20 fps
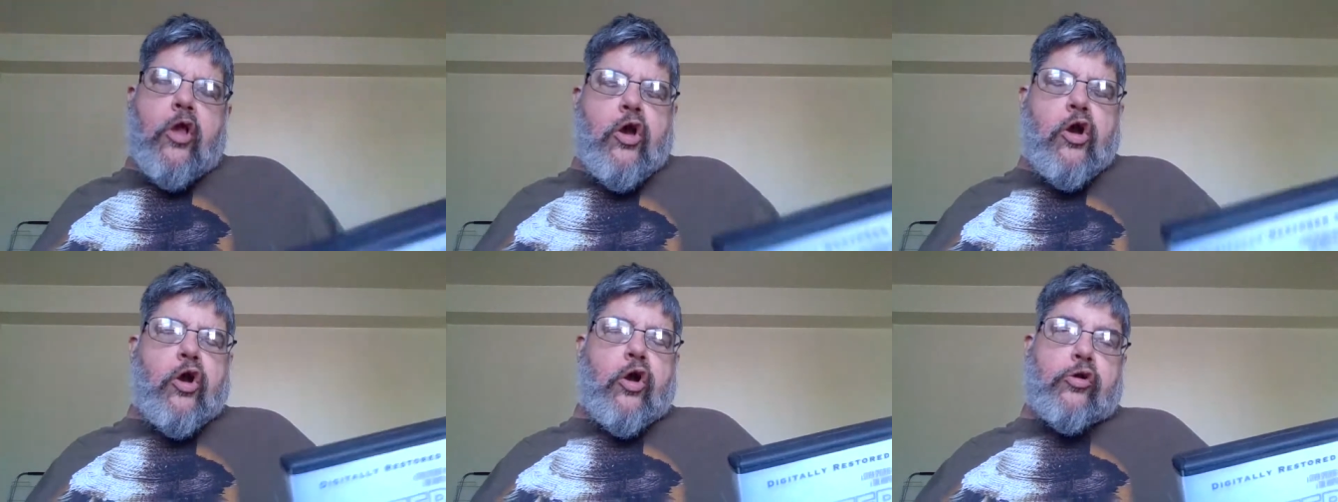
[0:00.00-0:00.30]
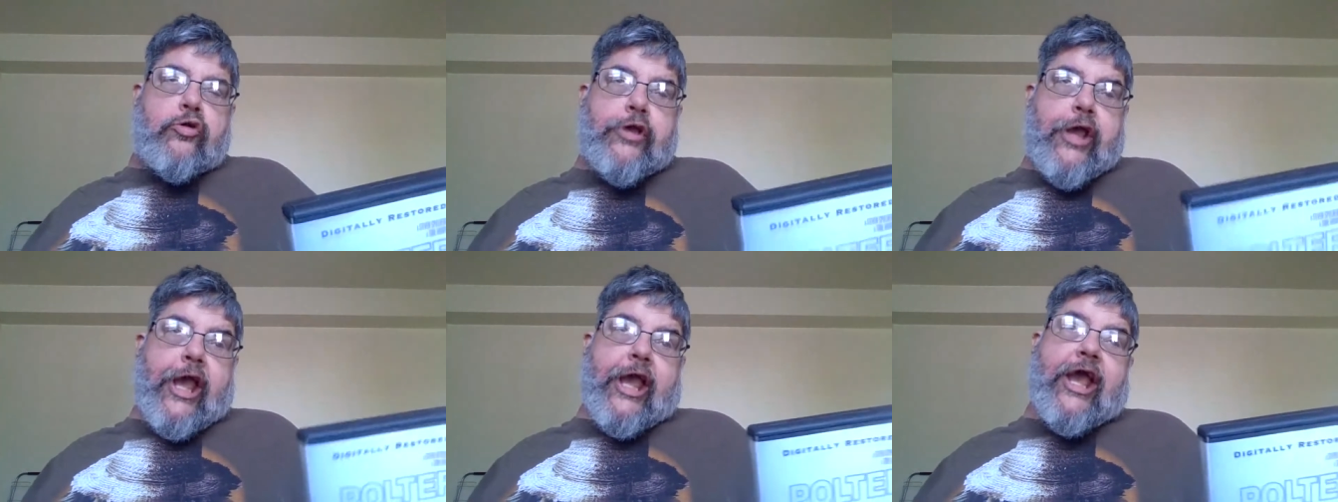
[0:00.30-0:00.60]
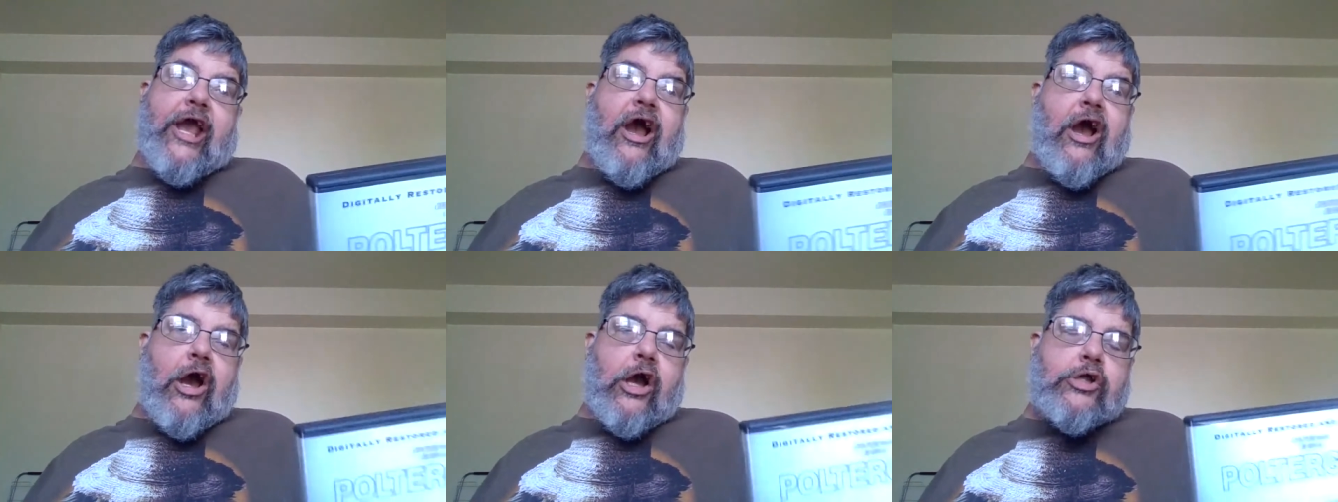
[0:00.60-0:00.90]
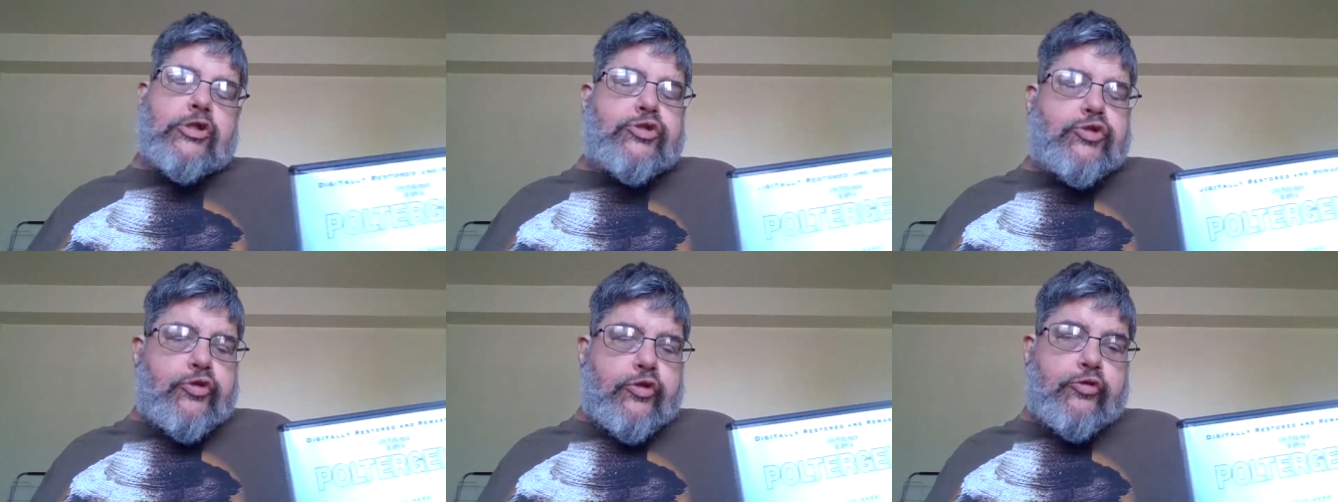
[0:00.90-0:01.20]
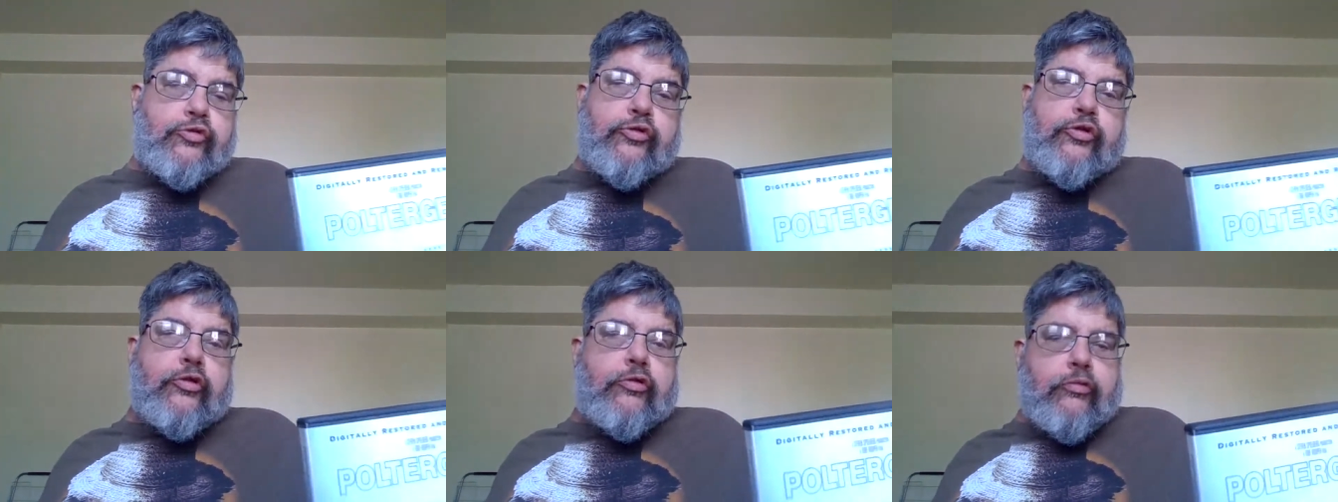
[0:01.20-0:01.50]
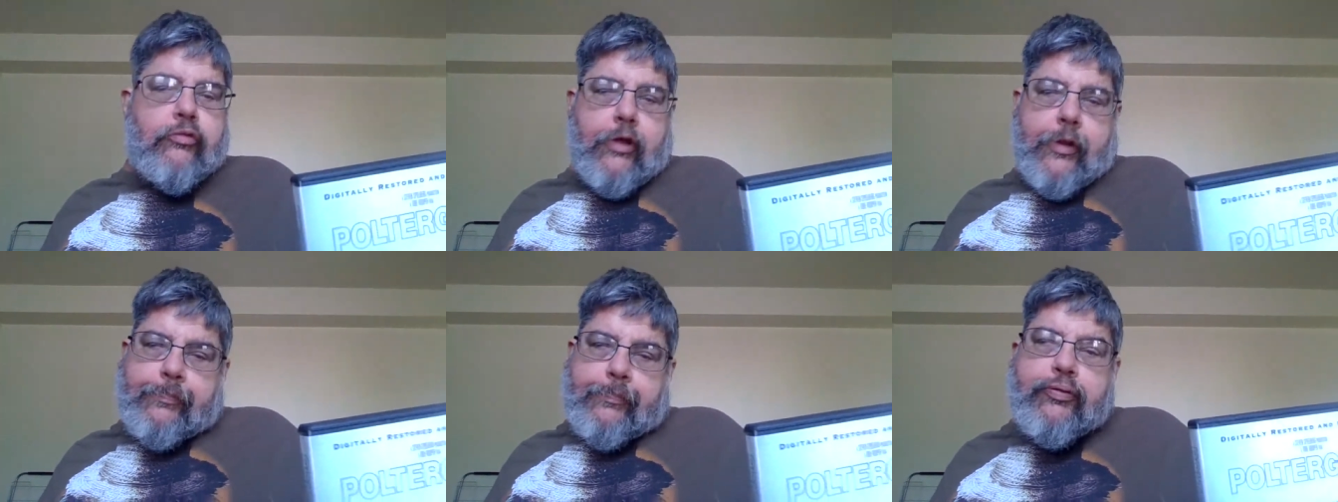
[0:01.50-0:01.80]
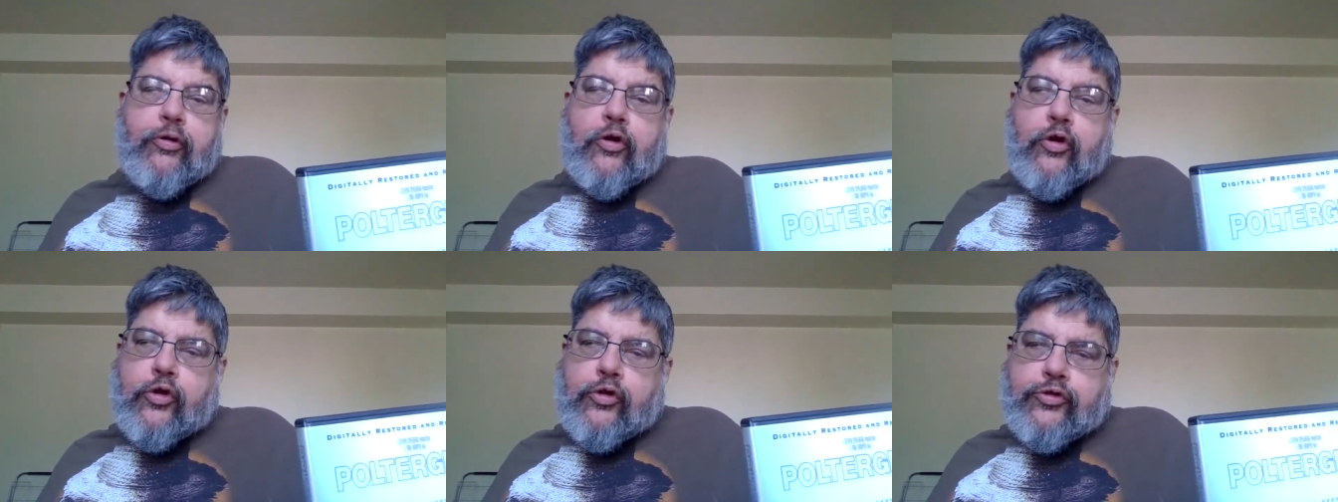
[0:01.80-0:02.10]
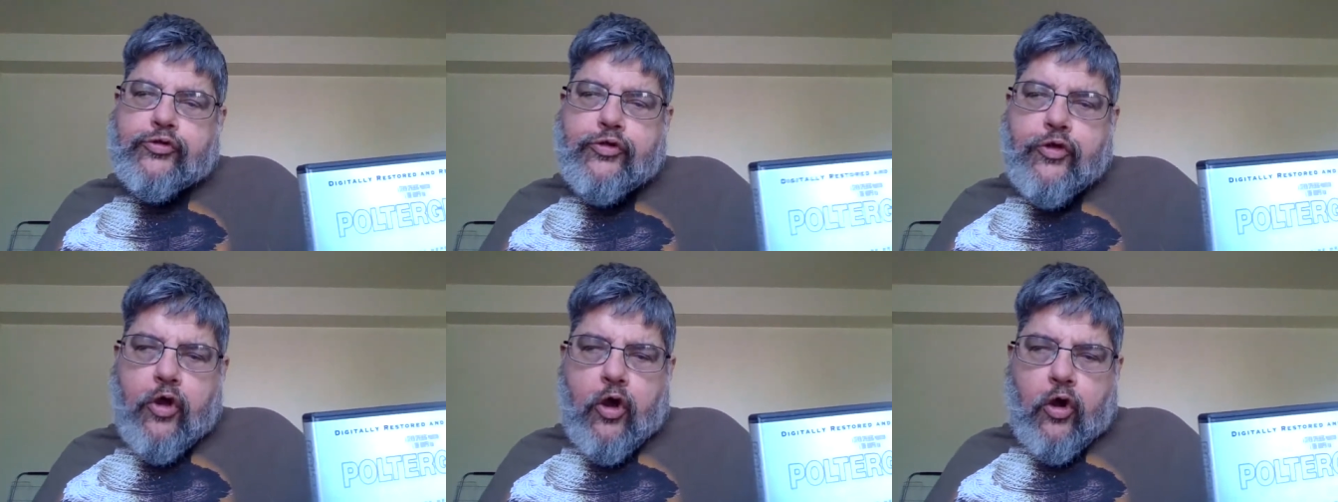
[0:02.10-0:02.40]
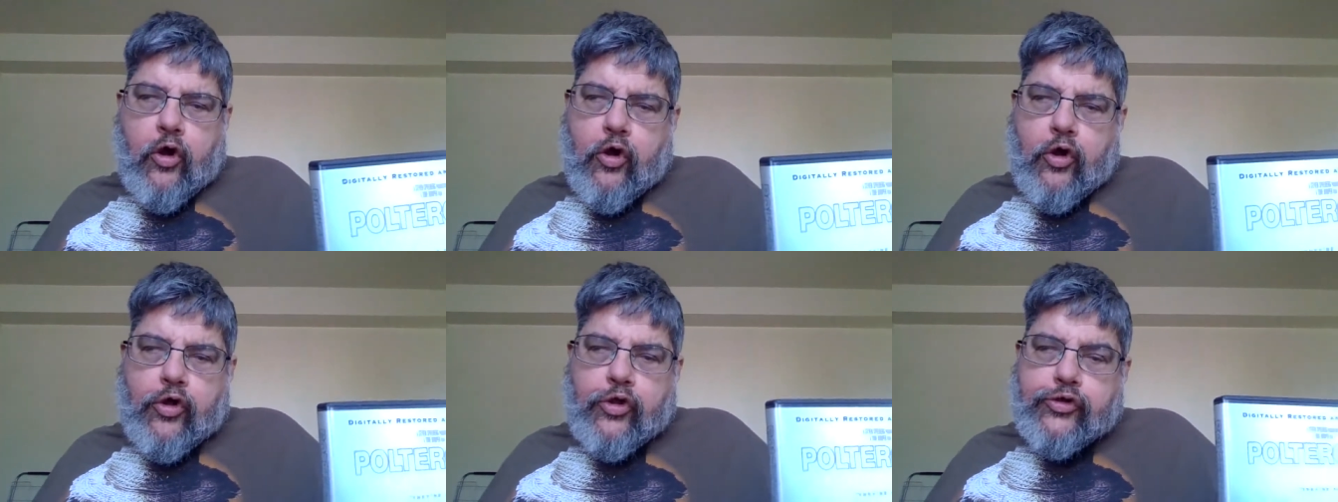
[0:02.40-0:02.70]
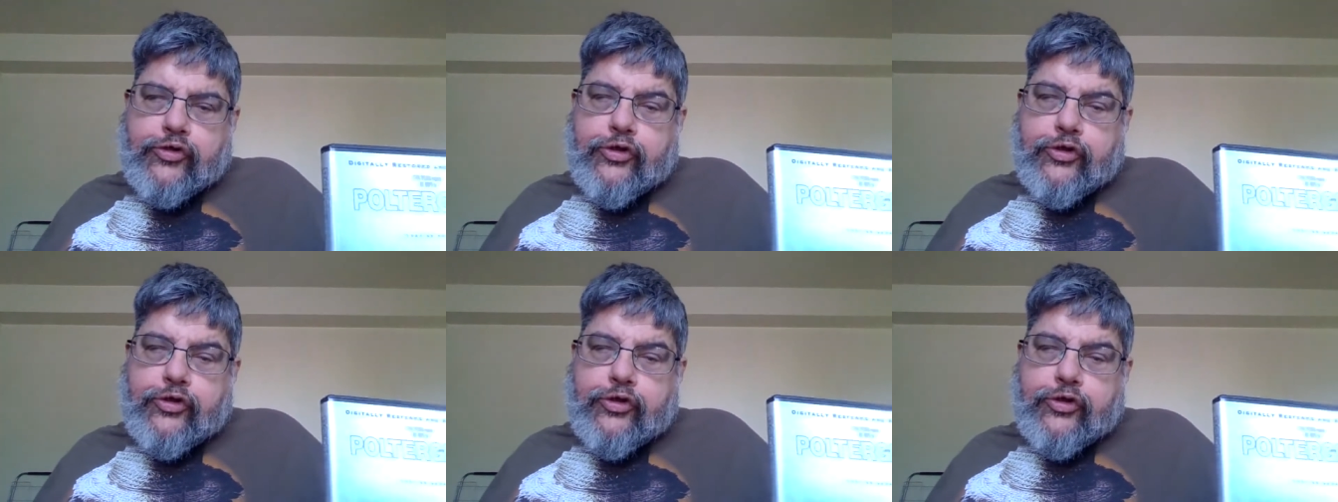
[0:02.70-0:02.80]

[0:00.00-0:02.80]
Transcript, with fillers: Okay, onto the report card.